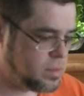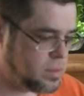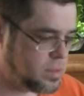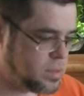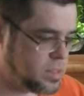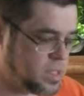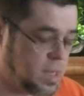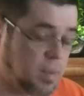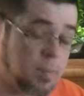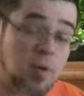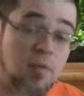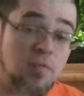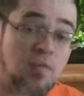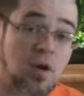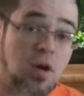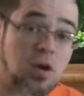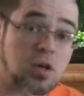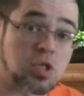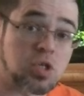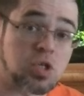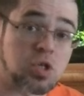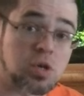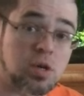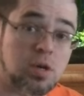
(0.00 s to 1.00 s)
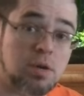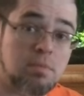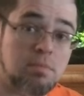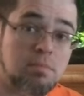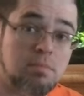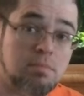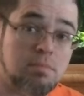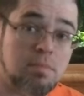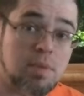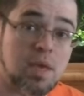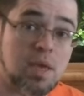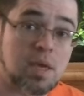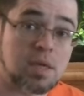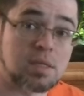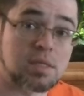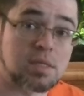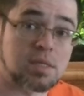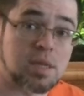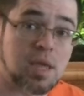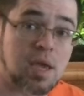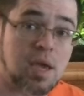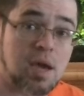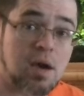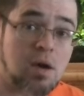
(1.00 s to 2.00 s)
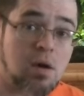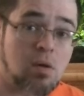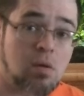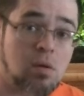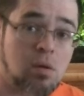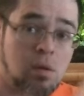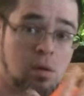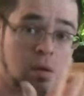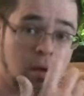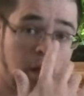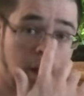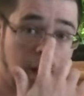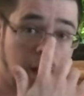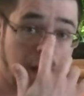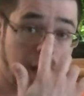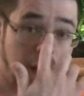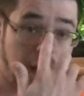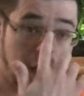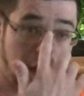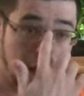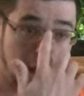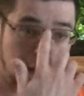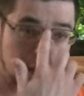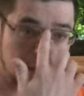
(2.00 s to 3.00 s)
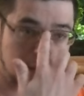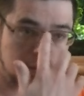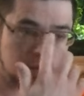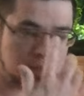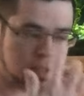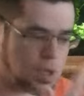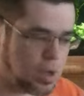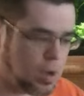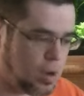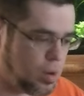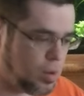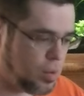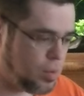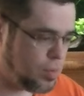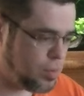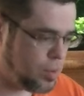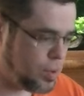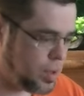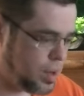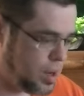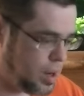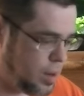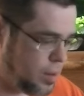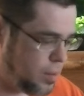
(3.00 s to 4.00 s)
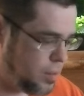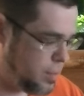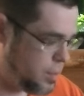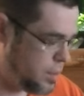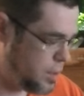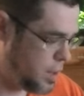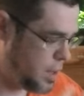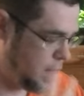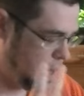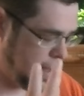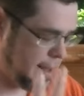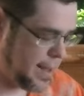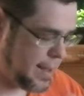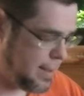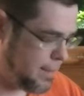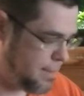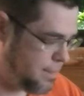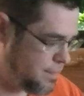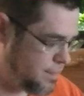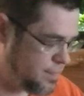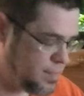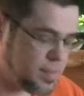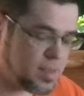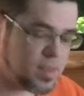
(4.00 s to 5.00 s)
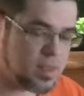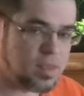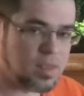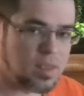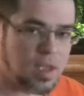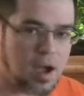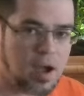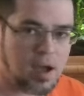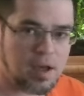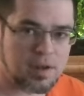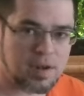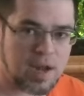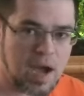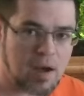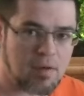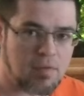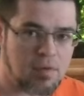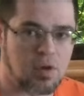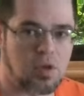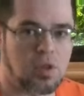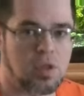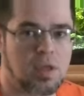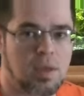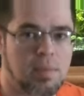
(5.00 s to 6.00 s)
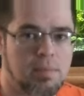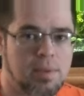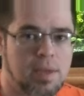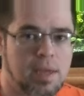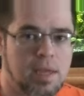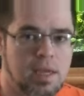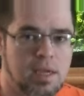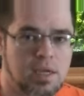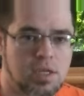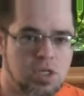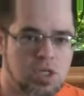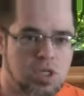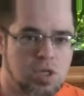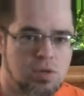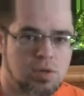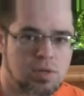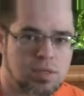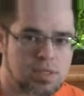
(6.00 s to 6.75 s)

some of our shrimp mix now, uh, so you know, um, not not really a big issue.